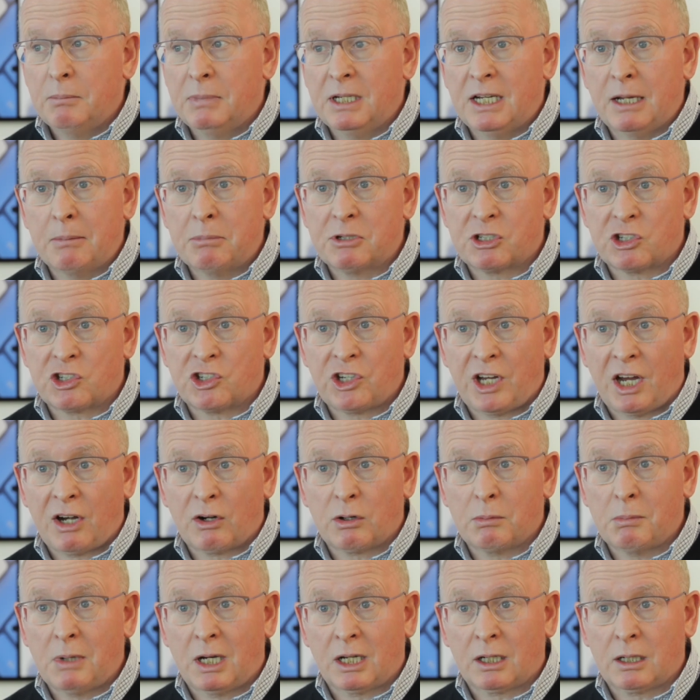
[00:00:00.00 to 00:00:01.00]
Being able to share a
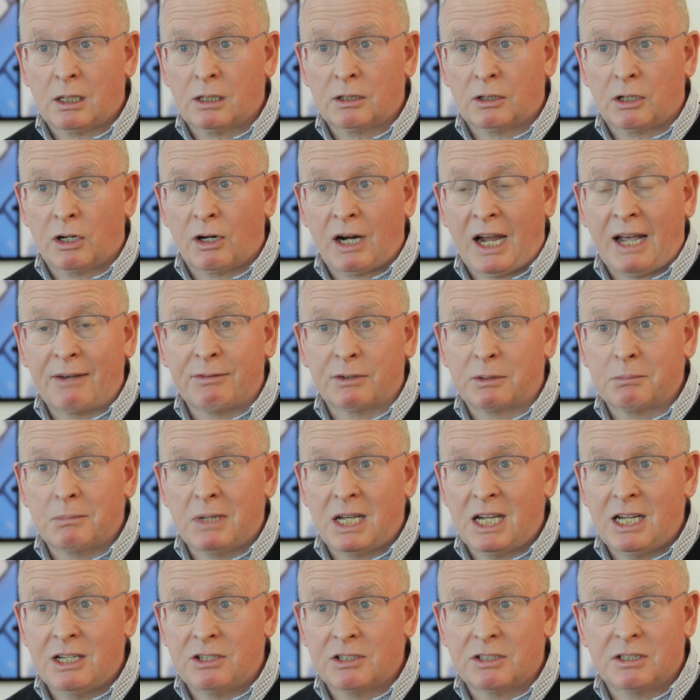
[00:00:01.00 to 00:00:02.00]
model or have it
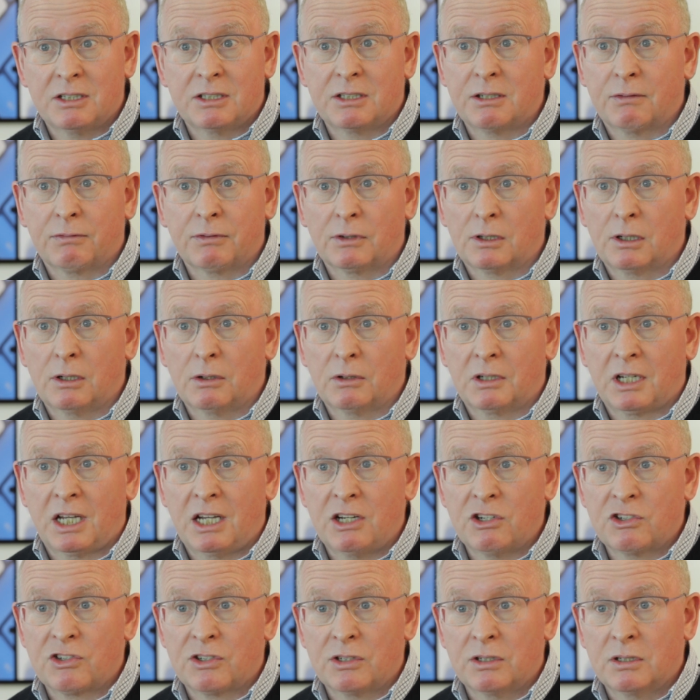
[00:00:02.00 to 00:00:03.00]
made in a different
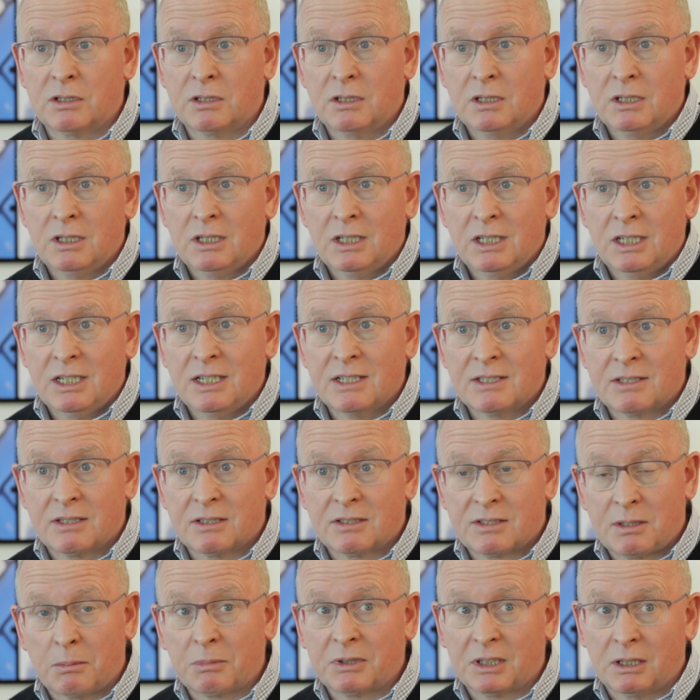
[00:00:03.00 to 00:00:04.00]
location is
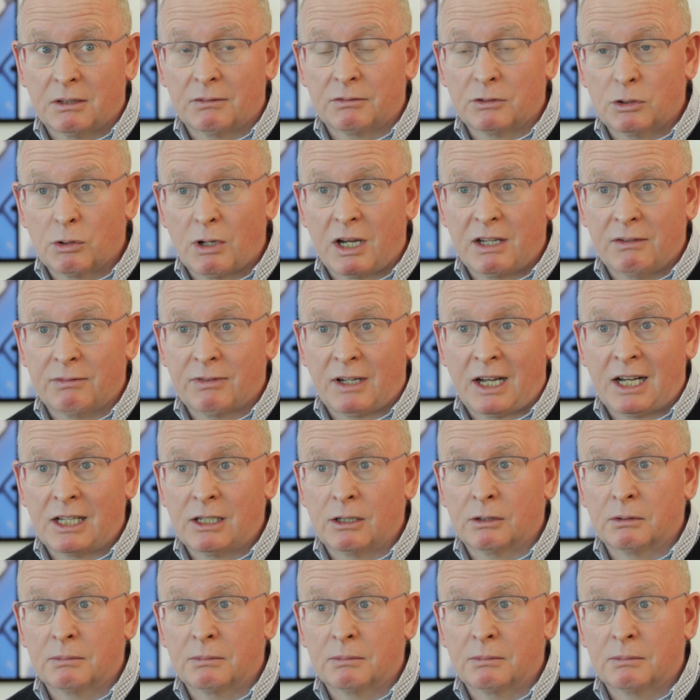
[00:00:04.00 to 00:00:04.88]
something of great value.